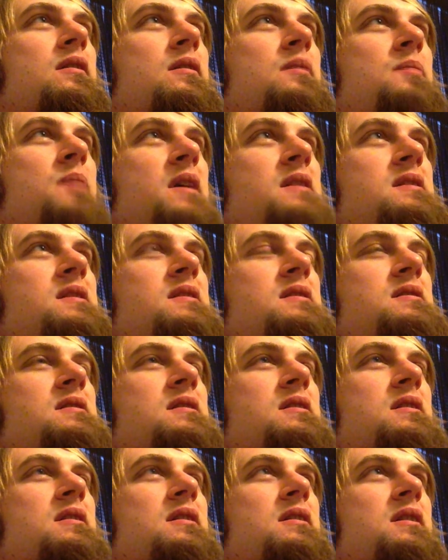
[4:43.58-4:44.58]
The
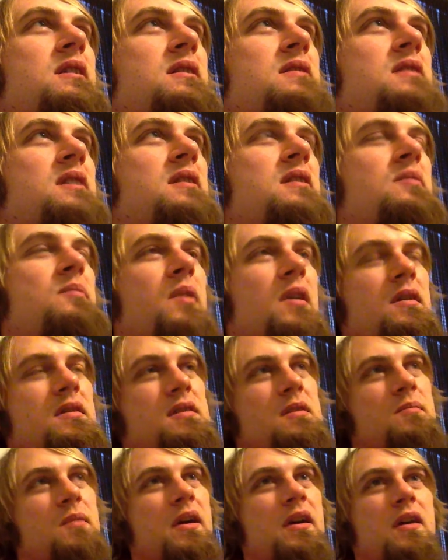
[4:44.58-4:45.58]
Pisces Ascendant
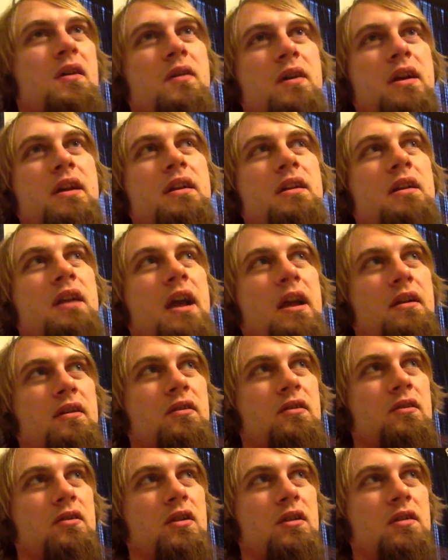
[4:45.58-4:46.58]
person might go in
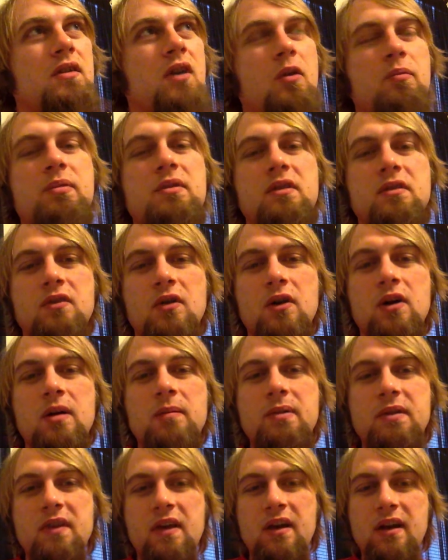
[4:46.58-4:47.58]
and look to open the
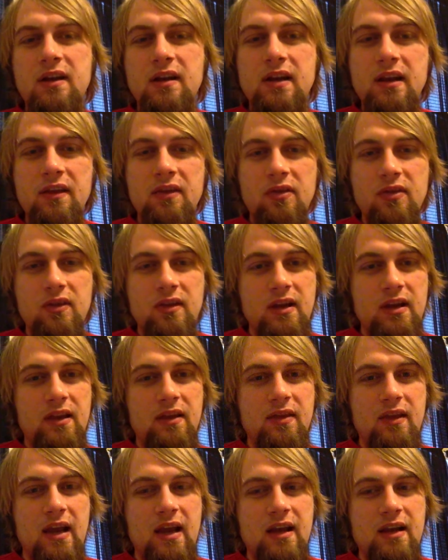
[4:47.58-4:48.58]
door, but then
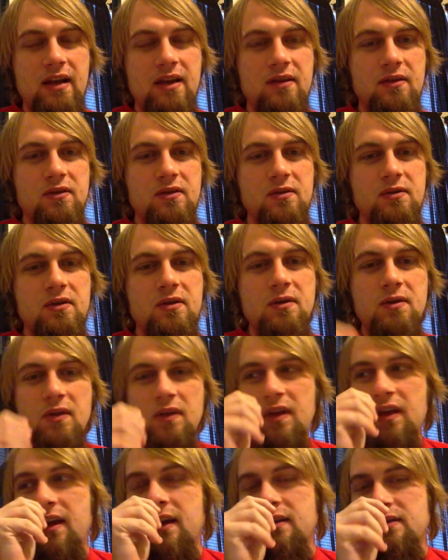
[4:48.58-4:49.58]
they can either do two
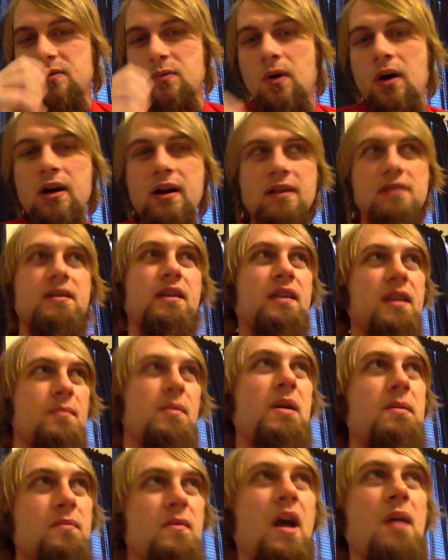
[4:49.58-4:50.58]
things. One, it's like they
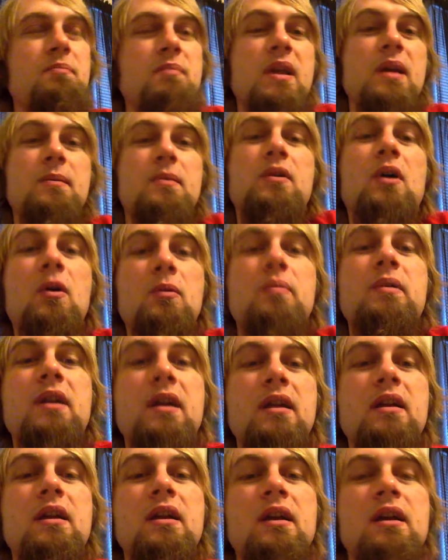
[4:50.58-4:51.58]
might not be able to open
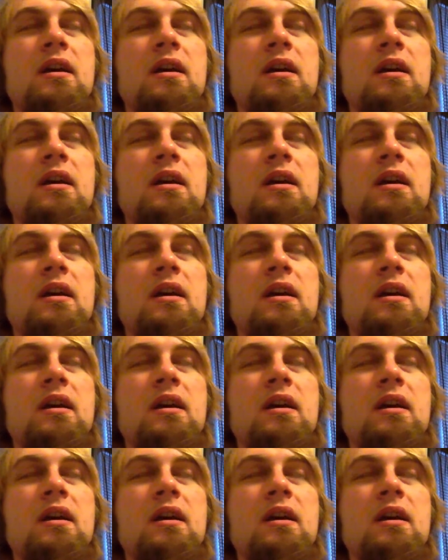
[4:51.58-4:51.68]
it